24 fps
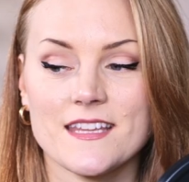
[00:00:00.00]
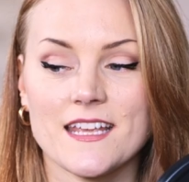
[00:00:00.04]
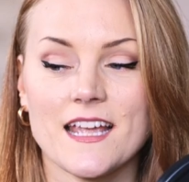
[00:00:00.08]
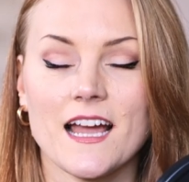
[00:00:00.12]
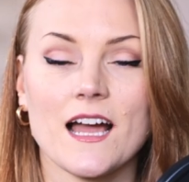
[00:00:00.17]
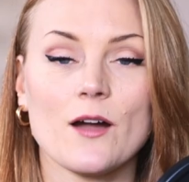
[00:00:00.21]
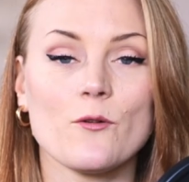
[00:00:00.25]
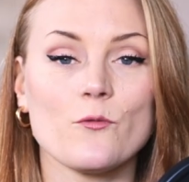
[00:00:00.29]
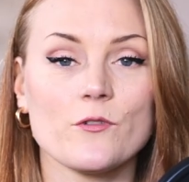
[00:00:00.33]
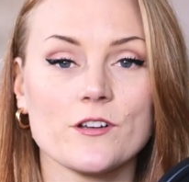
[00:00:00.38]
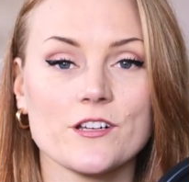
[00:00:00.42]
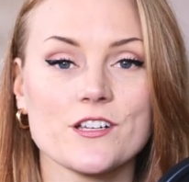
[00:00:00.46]

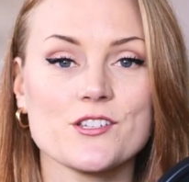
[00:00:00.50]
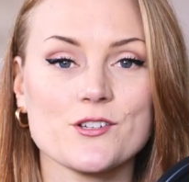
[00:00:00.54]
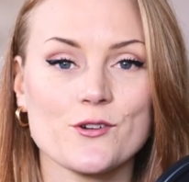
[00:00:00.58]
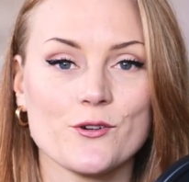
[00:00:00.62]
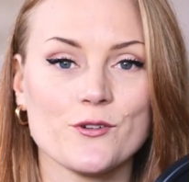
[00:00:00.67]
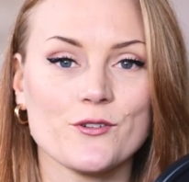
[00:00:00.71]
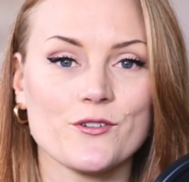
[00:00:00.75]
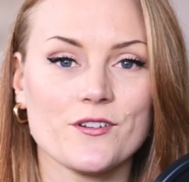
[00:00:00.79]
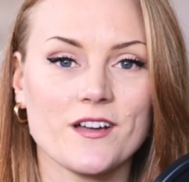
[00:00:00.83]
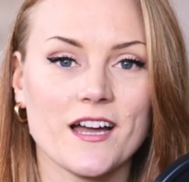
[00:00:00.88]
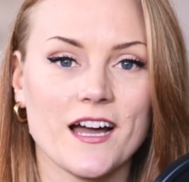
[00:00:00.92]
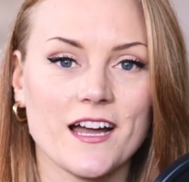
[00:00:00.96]
yeah, I want to show
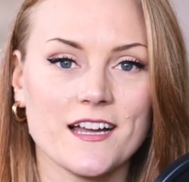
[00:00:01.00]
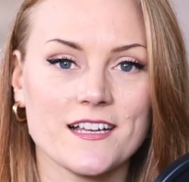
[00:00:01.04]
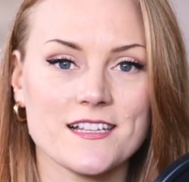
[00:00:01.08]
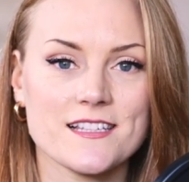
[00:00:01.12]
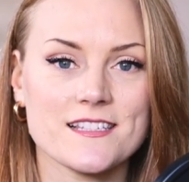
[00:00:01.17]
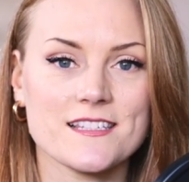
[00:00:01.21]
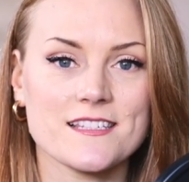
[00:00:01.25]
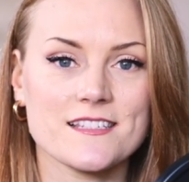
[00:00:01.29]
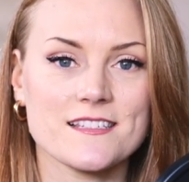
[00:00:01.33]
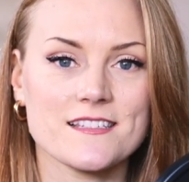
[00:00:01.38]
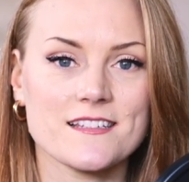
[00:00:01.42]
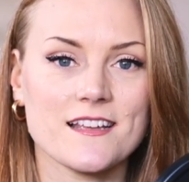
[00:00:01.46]
you
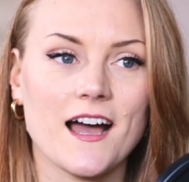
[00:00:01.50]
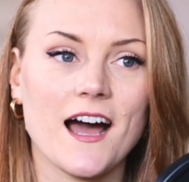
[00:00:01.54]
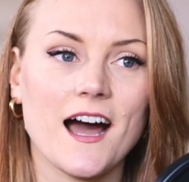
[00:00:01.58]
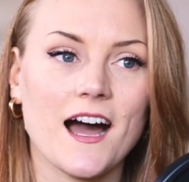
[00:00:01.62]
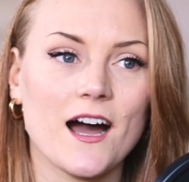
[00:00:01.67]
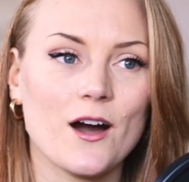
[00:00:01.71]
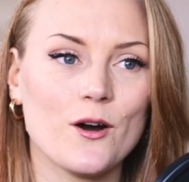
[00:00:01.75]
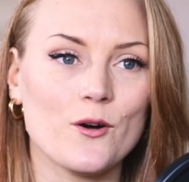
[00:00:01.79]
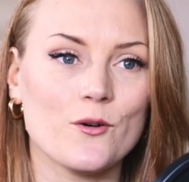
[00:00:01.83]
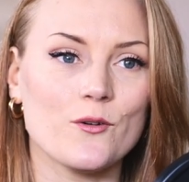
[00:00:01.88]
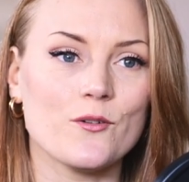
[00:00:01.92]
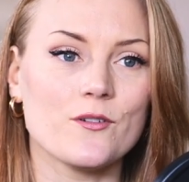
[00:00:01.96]
guys
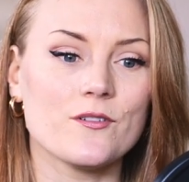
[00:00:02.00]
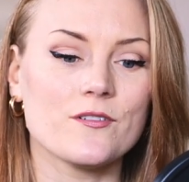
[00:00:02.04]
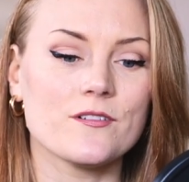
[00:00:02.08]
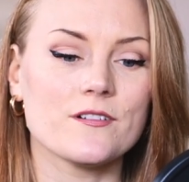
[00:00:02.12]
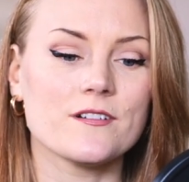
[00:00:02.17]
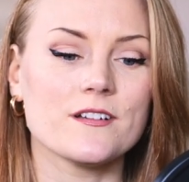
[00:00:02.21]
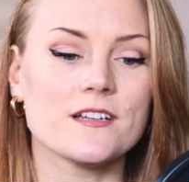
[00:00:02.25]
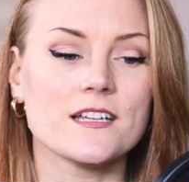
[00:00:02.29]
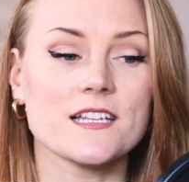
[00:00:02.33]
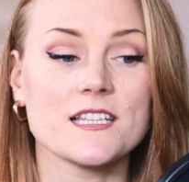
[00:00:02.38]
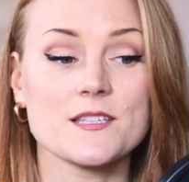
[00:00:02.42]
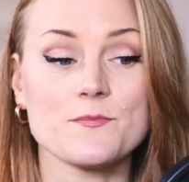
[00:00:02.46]
how
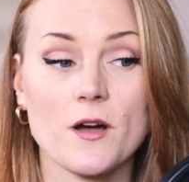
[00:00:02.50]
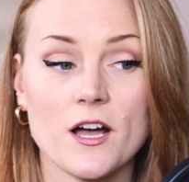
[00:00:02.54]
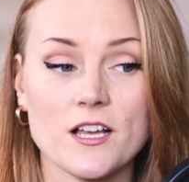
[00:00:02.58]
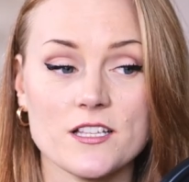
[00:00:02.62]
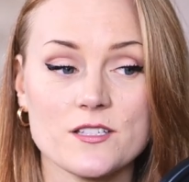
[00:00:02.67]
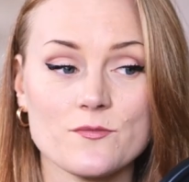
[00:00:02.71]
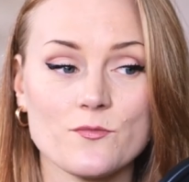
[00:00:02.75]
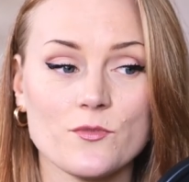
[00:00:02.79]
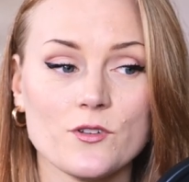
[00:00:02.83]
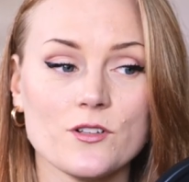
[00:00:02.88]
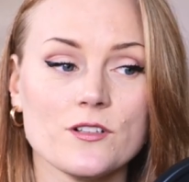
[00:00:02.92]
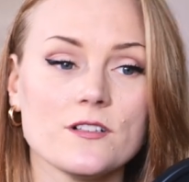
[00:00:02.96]
it's
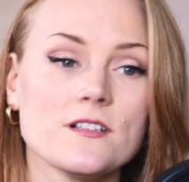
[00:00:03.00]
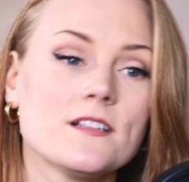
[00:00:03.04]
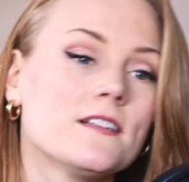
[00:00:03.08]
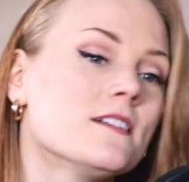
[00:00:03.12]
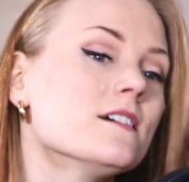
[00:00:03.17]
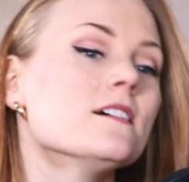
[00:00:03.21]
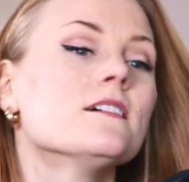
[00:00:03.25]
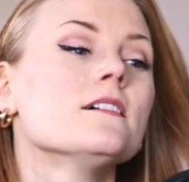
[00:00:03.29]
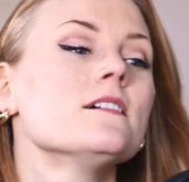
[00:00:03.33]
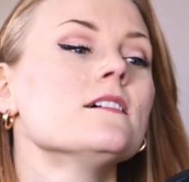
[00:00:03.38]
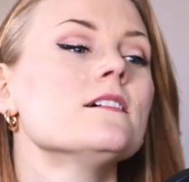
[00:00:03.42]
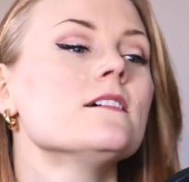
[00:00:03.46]
possible
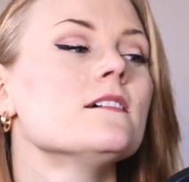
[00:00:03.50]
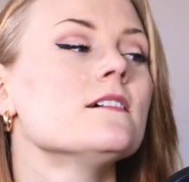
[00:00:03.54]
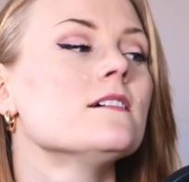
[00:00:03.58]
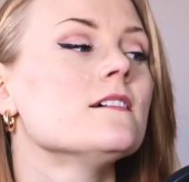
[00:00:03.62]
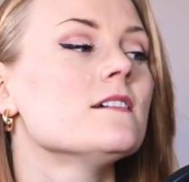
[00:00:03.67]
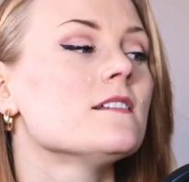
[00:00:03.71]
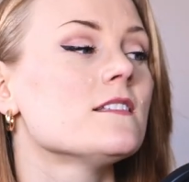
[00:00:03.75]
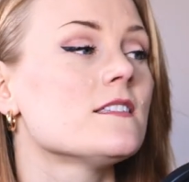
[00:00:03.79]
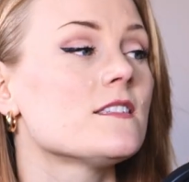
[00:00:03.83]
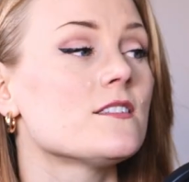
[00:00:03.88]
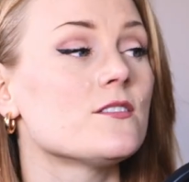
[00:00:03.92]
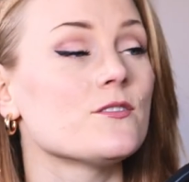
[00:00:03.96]

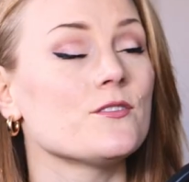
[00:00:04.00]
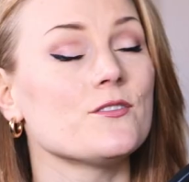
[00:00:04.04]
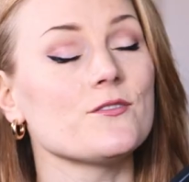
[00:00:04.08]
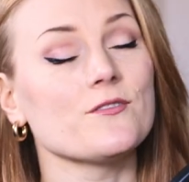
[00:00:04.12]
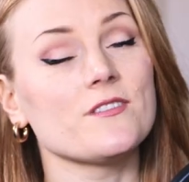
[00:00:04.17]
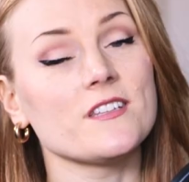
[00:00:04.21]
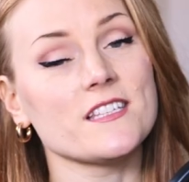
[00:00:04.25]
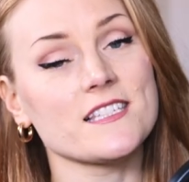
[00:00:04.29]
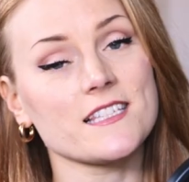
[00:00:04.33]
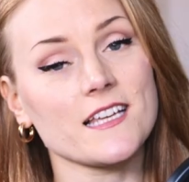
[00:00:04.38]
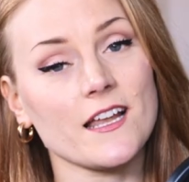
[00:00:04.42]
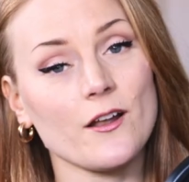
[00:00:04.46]
to do
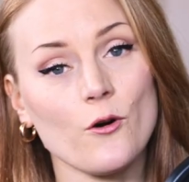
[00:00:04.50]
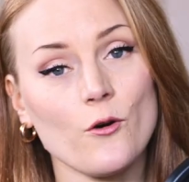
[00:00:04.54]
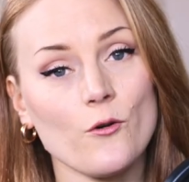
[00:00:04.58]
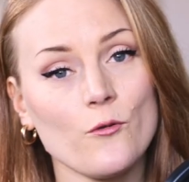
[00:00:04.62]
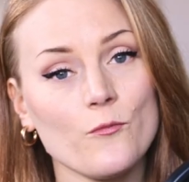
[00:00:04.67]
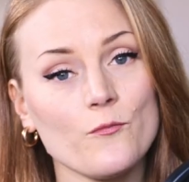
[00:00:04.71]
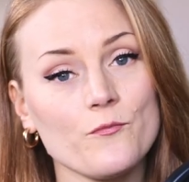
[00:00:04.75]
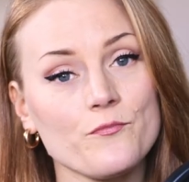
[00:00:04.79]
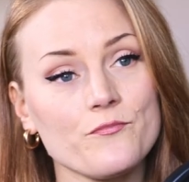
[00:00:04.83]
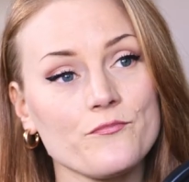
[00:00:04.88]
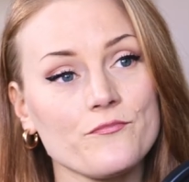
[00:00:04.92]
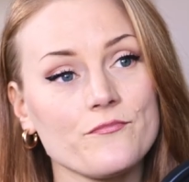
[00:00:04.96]
this at
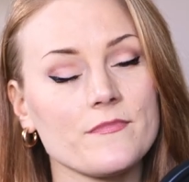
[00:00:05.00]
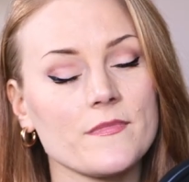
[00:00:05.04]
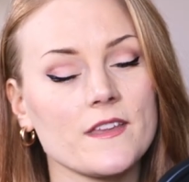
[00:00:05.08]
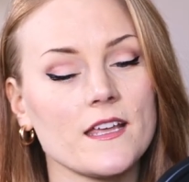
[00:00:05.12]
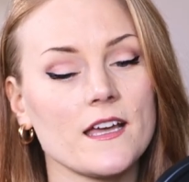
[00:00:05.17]
home.